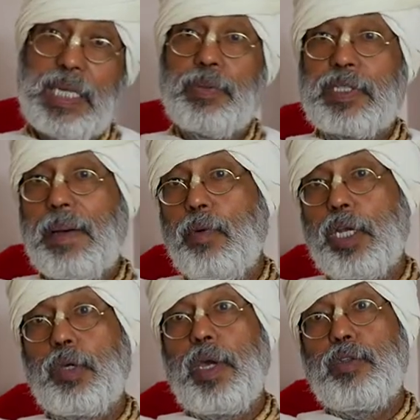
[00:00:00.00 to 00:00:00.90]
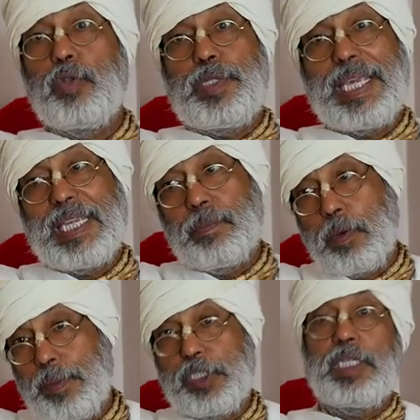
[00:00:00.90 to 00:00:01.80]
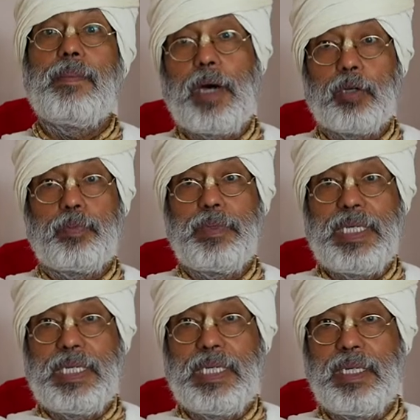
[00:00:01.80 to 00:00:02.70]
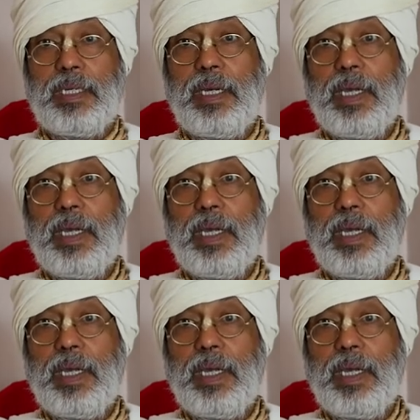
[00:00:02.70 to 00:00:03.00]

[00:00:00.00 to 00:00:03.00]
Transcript: if somebody going to take information about me,